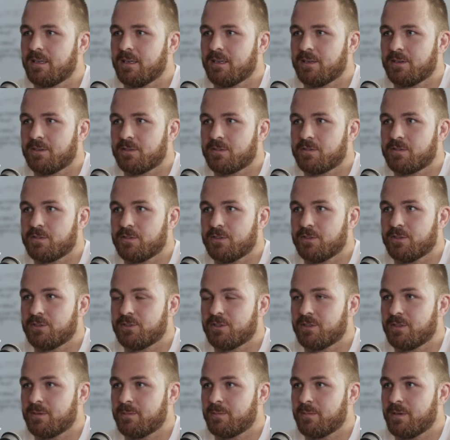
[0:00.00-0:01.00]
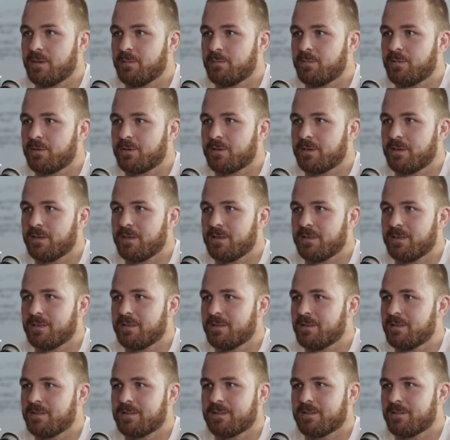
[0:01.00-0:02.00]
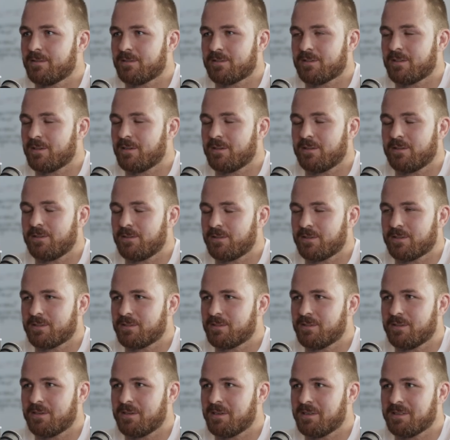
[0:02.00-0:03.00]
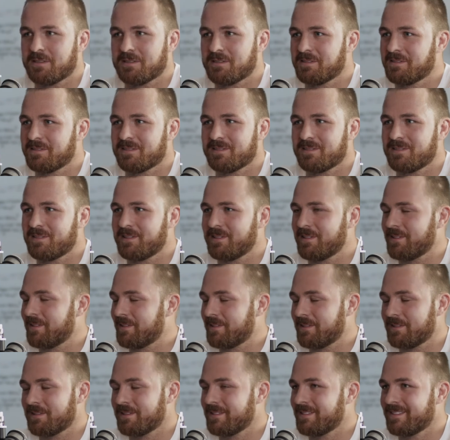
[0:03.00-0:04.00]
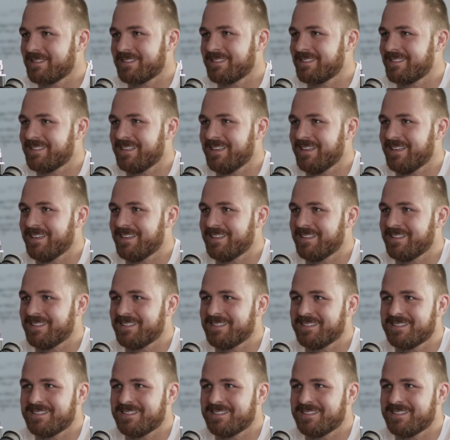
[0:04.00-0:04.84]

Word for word: get a good surgeon and book it in, and it was the longest night. Yeah, yeah.